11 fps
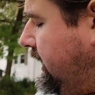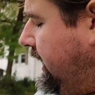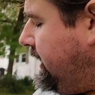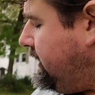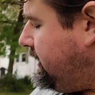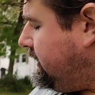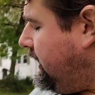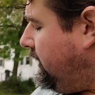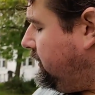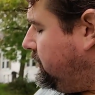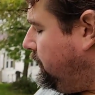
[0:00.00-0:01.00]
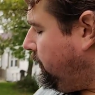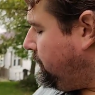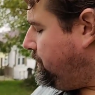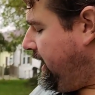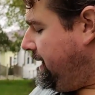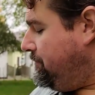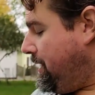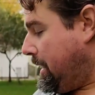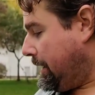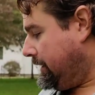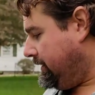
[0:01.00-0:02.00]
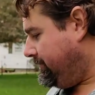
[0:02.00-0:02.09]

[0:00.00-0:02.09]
Classic style door peak mirrors.